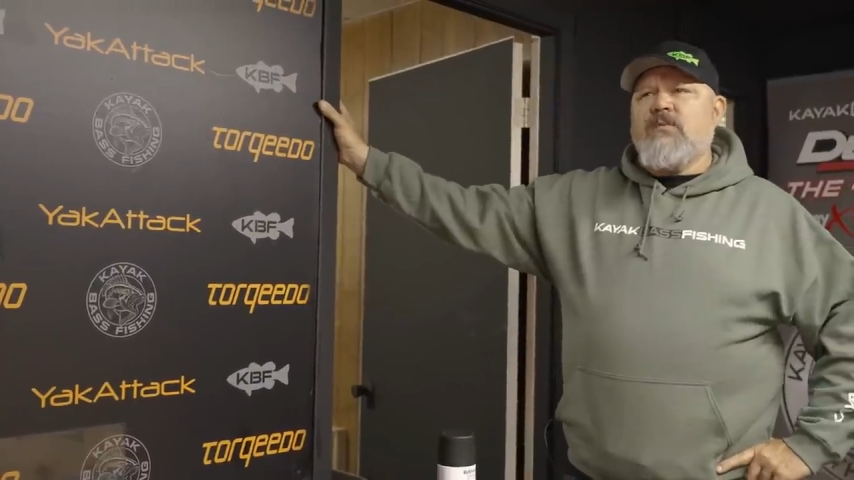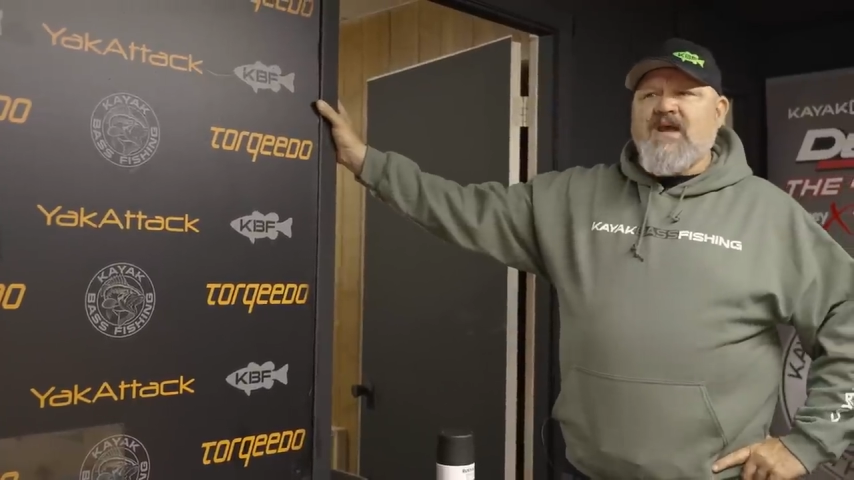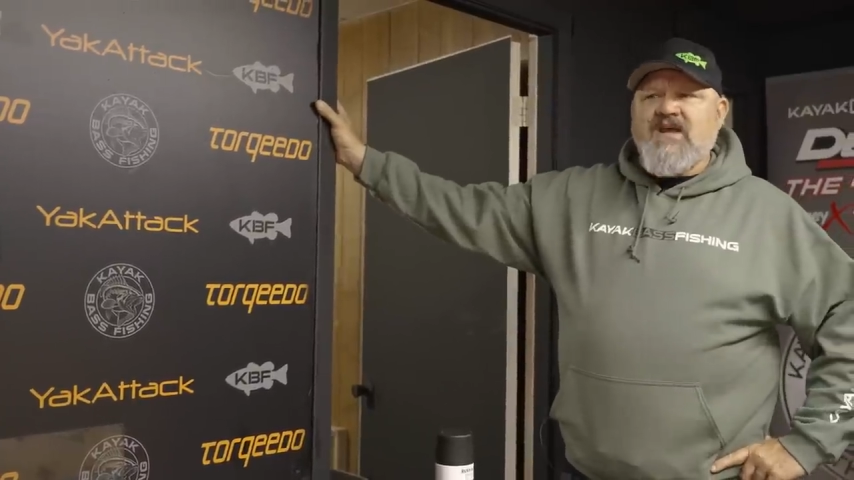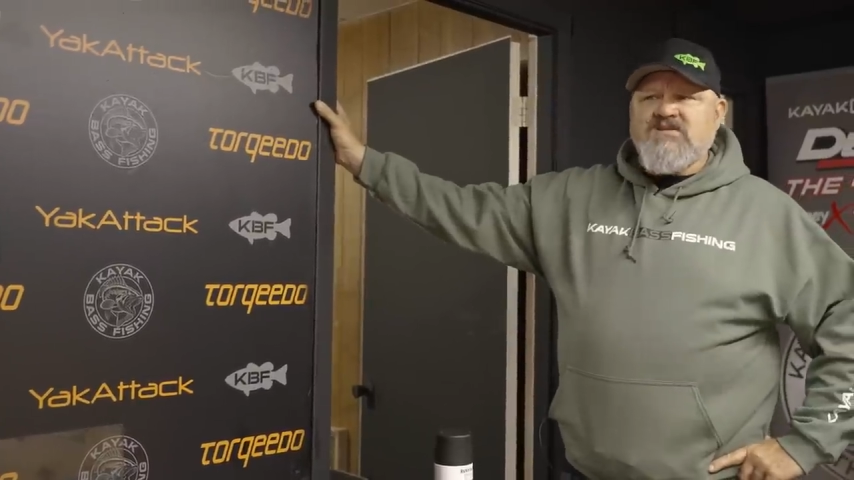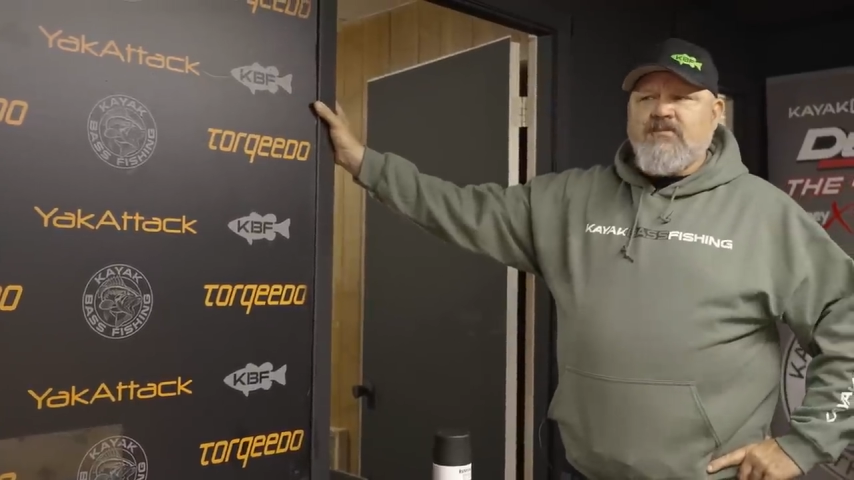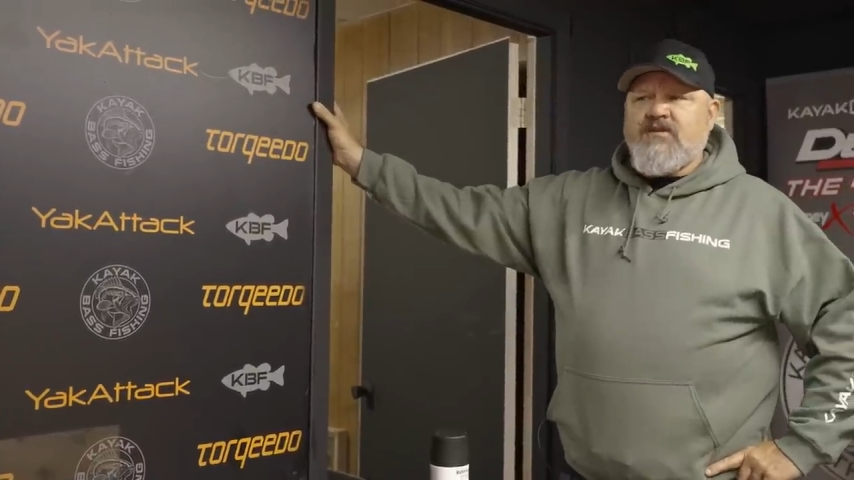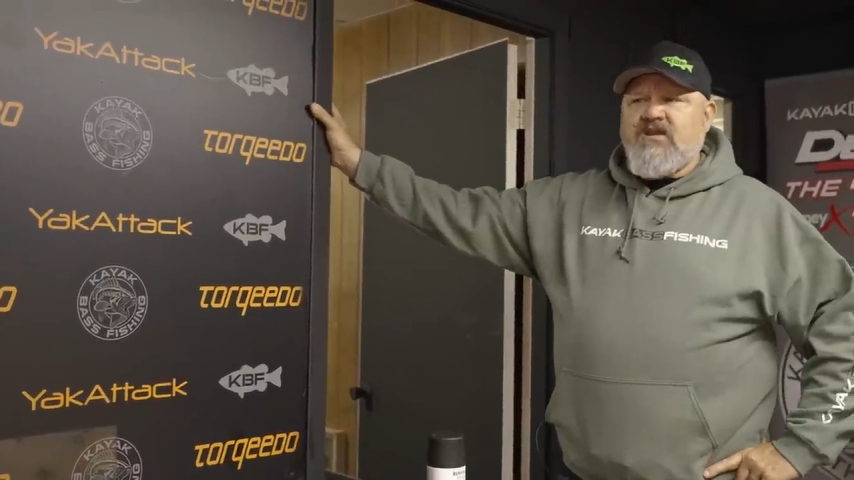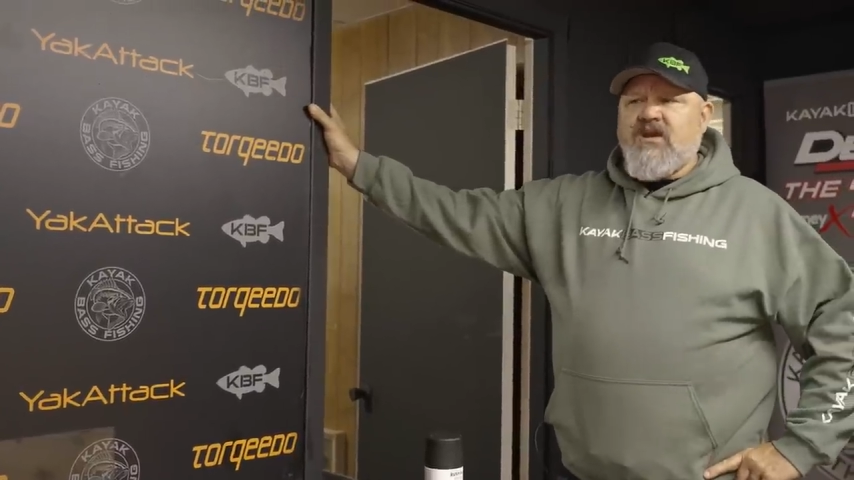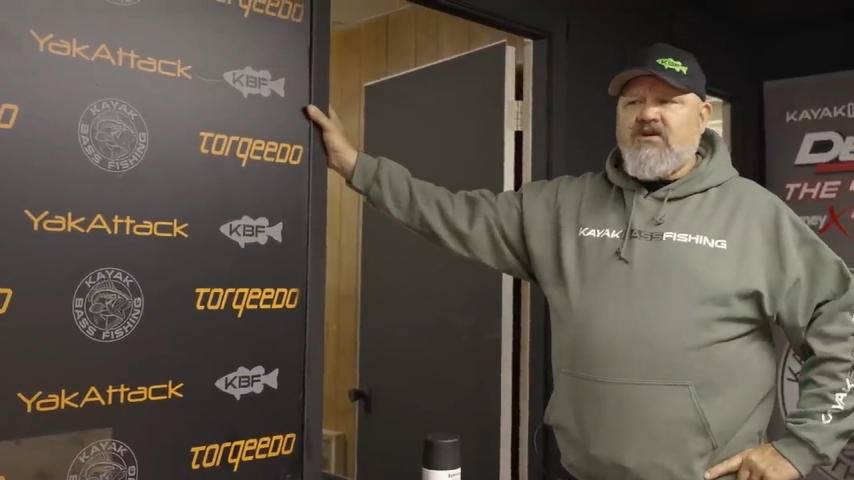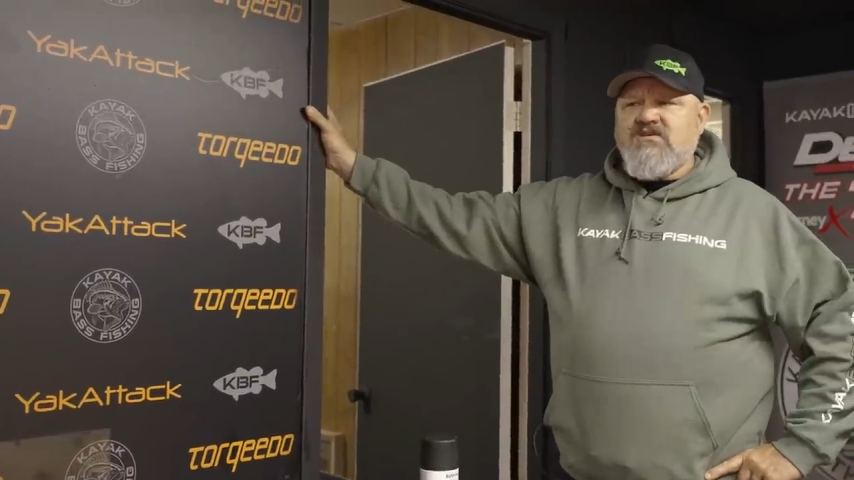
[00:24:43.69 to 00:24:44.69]
my hands up in
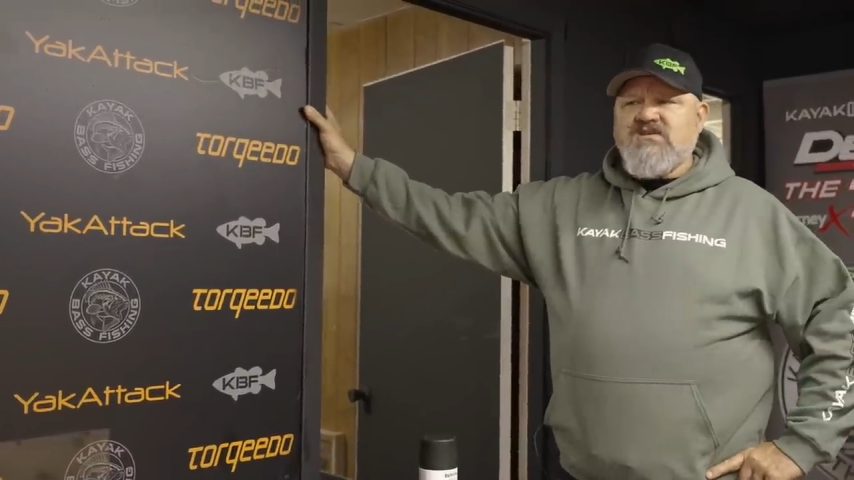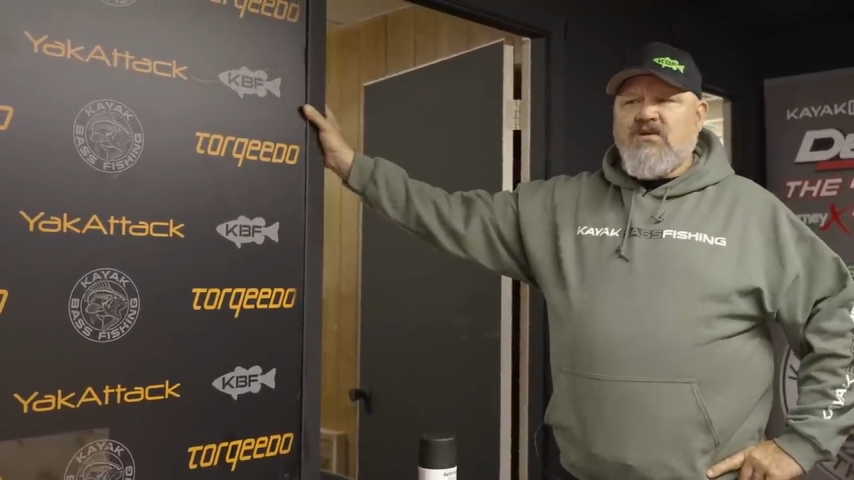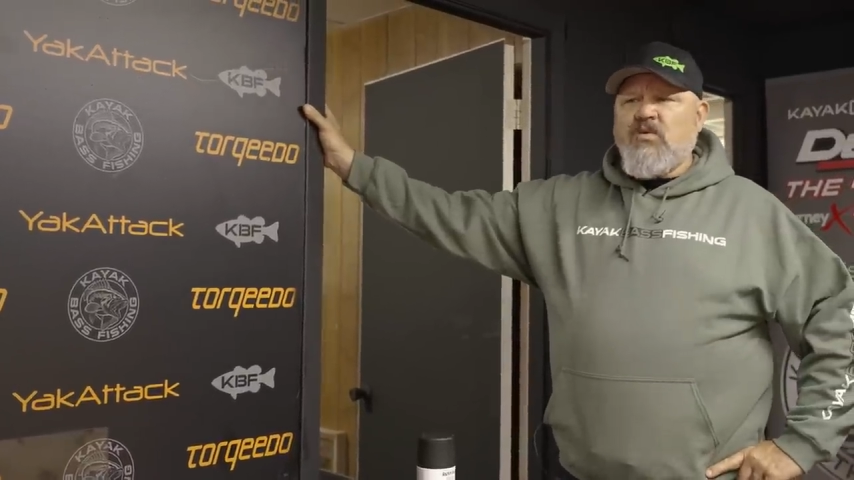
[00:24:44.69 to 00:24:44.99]
the air and say,